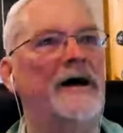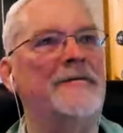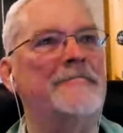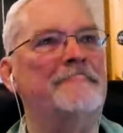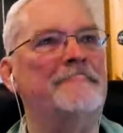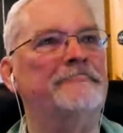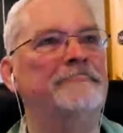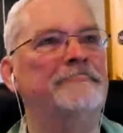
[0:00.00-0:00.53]

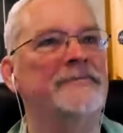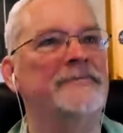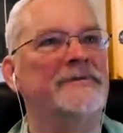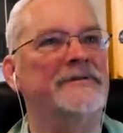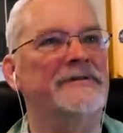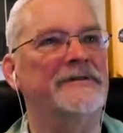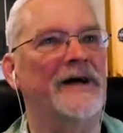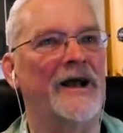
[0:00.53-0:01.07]

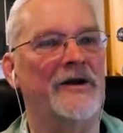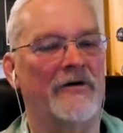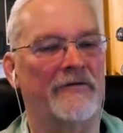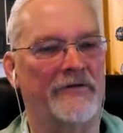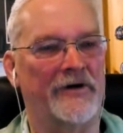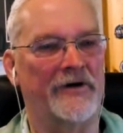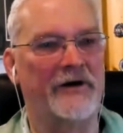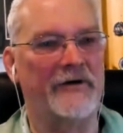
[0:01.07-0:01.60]
I
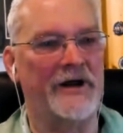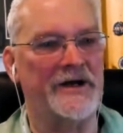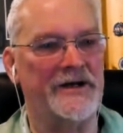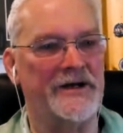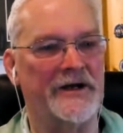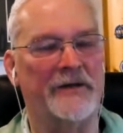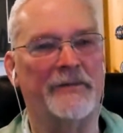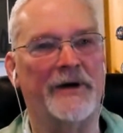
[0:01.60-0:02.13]
know a very
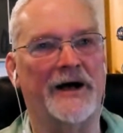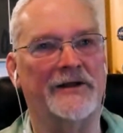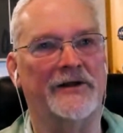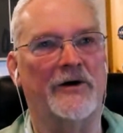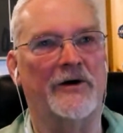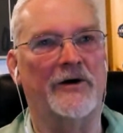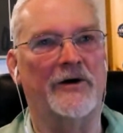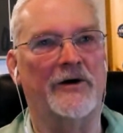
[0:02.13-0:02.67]
great deal
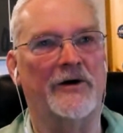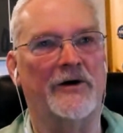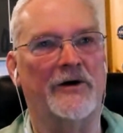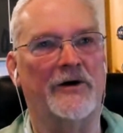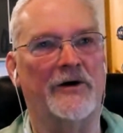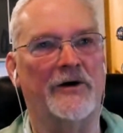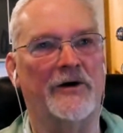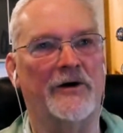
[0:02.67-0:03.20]
about
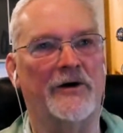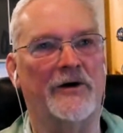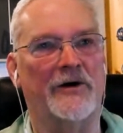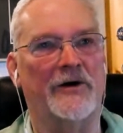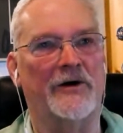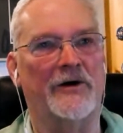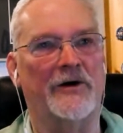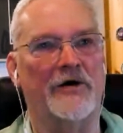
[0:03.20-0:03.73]
low-level
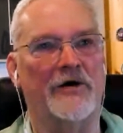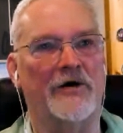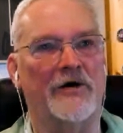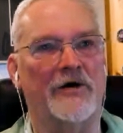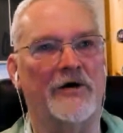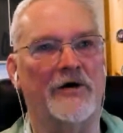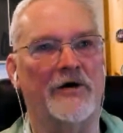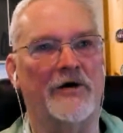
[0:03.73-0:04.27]

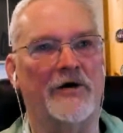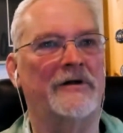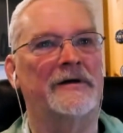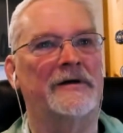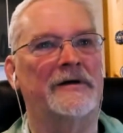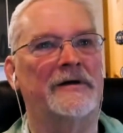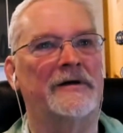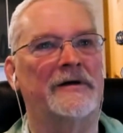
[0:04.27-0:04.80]

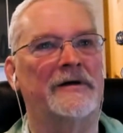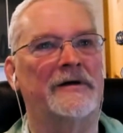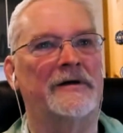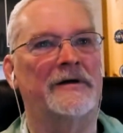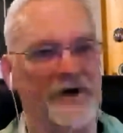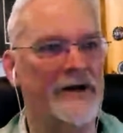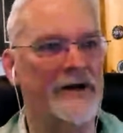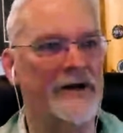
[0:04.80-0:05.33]
algorithms and
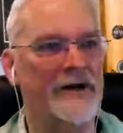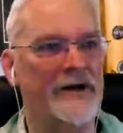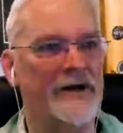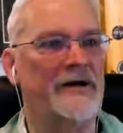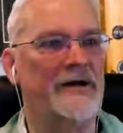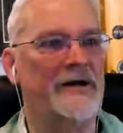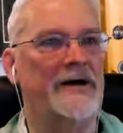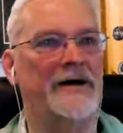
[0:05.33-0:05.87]
coding.
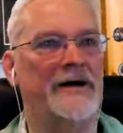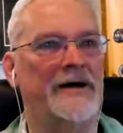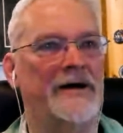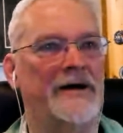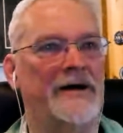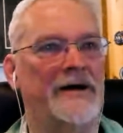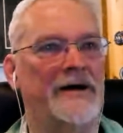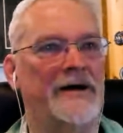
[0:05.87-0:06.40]
I
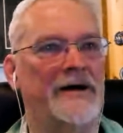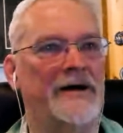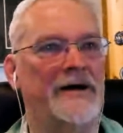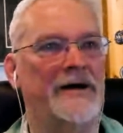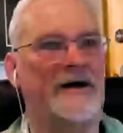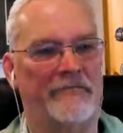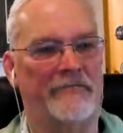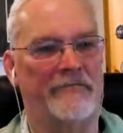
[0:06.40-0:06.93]
know
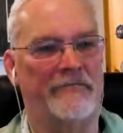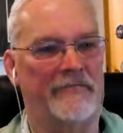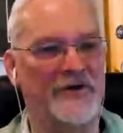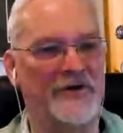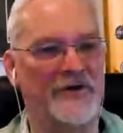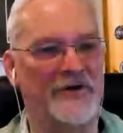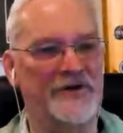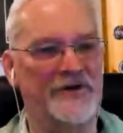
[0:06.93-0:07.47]

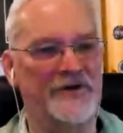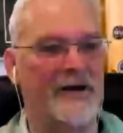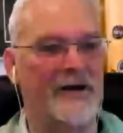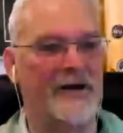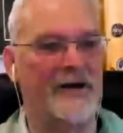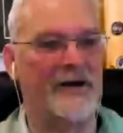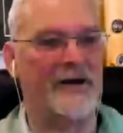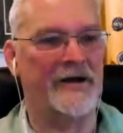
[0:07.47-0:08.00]
almost
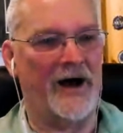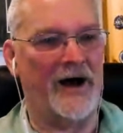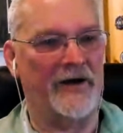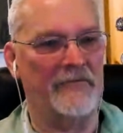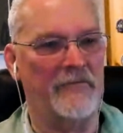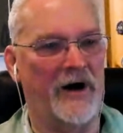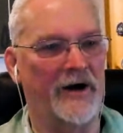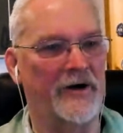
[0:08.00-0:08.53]
nothing
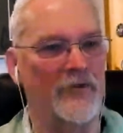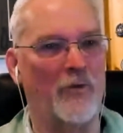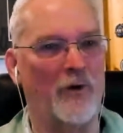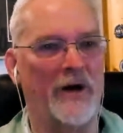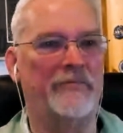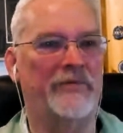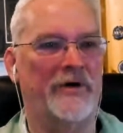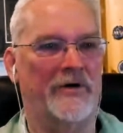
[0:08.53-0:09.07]
about
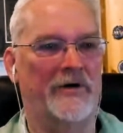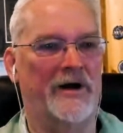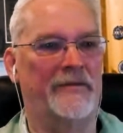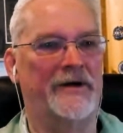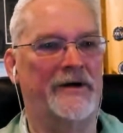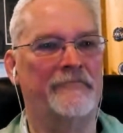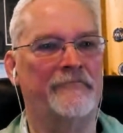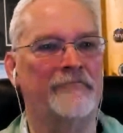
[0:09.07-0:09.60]
modern web
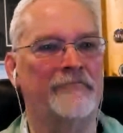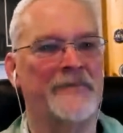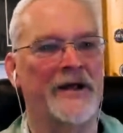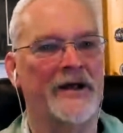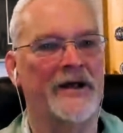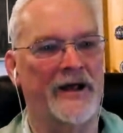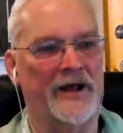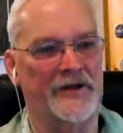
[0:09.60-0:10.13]
programming.
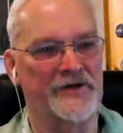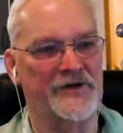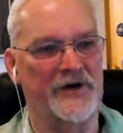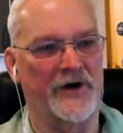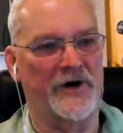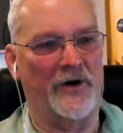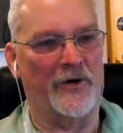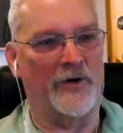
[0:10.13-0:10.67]
And
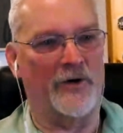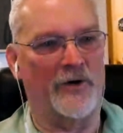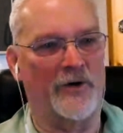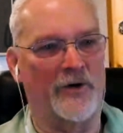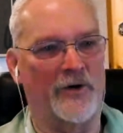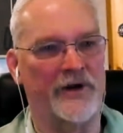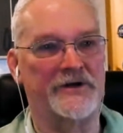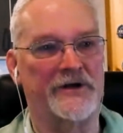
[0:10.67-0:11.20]
so,
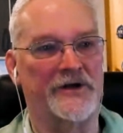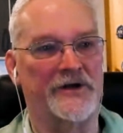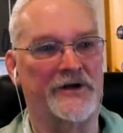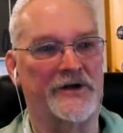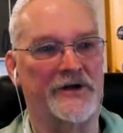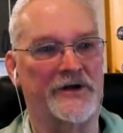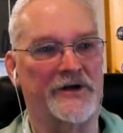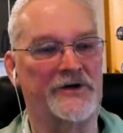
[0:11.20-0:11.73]

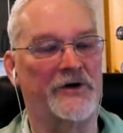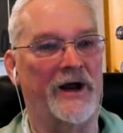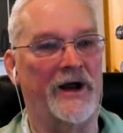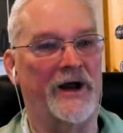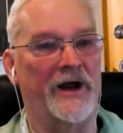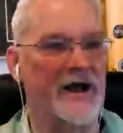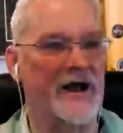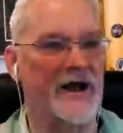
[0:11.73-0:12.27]
it's great to
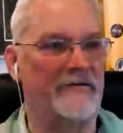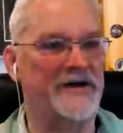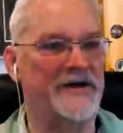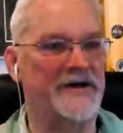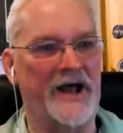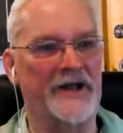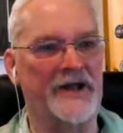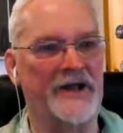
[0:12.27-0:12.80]
have
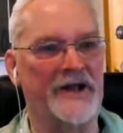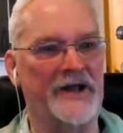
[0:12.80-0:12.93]
Dan's